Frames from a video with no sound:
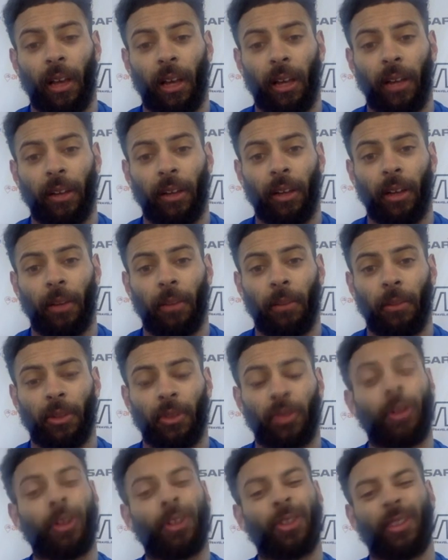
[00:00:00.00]
And it's
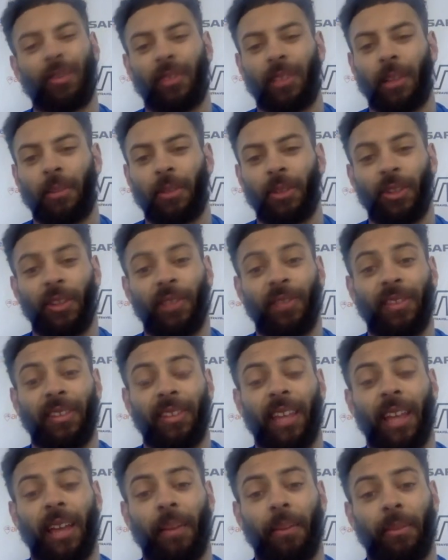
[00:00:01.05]
not strength in number, strength in
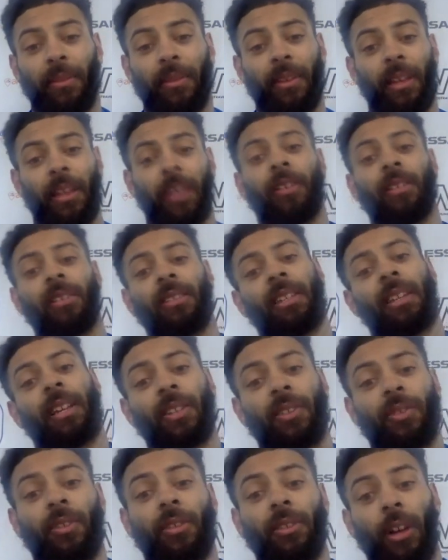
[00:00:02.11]
depth. And you can see how
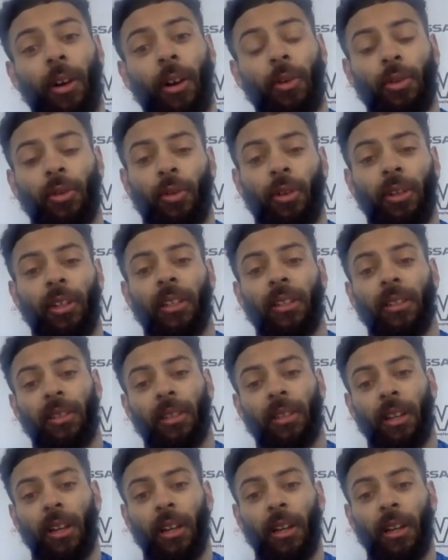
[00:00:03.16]
strong the whole squad is.